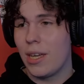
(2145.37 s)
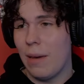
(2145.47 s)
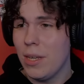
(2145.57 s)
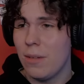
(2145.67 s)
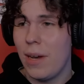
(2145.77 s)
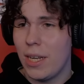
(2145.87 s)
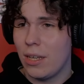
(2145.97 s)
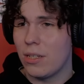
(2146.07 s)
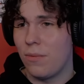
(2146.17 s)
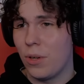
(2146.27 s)
give me some
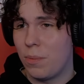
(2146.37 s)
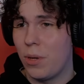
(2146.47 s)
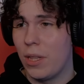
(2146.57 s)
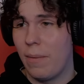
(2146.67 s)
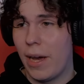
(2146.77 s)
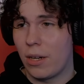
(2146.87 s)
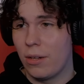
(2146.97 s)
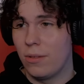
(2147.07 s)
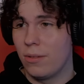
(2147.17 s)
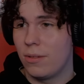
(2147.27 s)
ideas of what to put in the
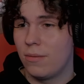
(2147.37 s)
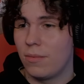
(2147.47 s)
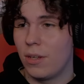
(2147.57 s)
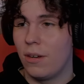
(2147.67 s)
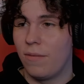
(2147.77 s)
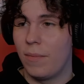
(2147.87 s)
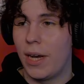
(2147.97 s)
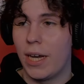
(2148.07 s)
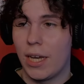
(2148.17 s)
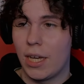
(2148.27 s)
background of
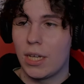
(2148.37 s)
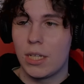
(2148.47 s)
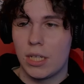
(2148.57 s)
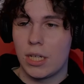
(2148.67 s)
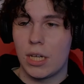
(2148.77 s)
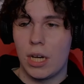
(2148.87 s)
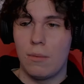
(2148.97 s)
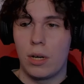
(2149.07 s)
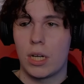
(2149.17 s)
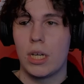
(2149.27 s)
my
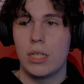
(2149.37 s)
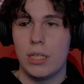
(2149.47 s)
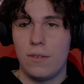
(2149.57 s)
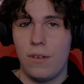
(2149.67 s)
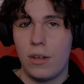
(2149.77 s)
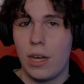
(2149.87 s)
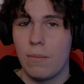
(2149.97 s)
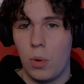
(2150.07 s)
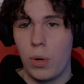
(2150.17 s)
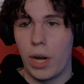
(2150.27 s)
camera, because it's
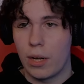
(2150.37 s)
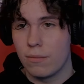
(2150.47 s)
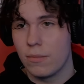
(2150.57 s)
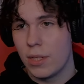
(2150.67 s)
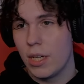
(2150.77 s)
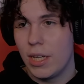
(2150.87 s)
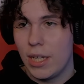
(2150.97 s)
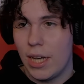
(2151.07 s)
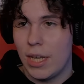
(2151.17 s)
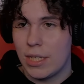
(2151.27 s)
fucking boring.
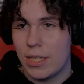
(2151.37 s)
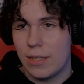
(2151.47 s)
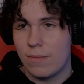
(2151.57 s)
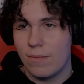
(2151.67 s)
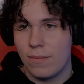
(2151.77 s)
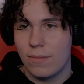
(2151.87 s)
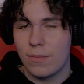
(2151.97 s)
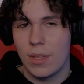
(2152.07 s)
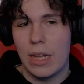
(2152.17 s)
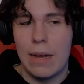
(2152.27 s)
It's,
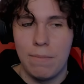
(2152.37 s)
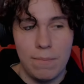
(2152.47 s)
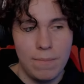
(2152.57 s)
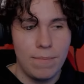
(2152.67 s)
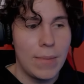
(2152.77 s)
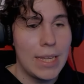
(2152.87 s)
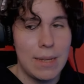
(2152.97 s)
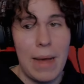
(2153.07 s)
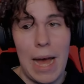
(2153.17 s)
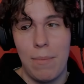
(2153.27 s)
mm, it's
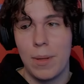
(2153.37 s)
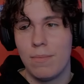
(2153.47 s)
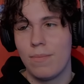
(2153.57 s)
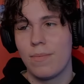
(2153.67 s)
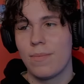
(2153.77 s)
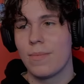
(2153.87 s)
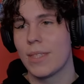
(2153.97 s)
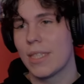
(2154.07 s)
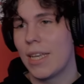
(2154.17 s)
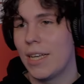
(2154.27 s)
a map.
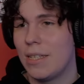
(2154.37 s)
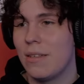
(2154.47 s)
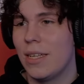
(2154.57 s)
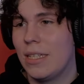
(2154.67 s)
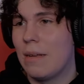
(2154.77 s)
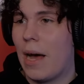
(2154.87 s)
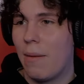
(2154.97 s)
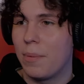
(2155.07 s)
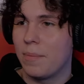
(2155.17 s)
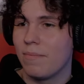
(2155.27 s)
It's a, it's a
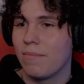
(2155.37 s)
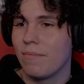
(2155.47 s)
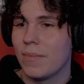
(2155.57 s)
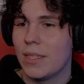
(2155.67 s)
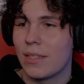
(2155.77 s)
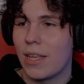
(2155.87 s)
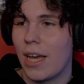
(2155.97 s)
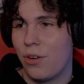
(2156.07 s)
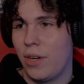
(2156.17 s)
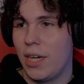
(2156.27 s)
map.
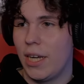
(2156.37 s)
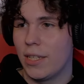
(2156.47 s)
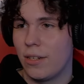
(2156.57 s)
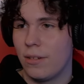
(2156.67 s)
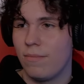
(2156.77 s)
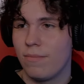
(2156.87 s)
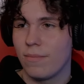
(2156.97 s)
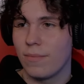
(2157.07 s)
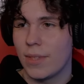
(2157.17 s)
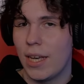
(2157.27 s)
And a radiator.
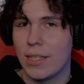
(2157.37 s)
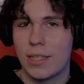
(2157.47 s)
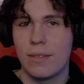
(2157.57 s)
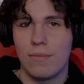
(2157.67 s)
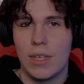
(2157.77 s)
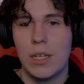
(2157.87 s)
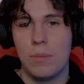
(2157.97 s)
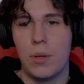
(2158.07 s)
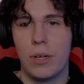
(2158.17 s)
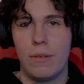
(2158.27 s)
It's, it's
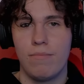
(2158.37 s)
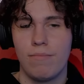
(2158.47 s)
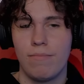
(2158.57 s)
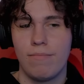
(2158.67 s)
boring.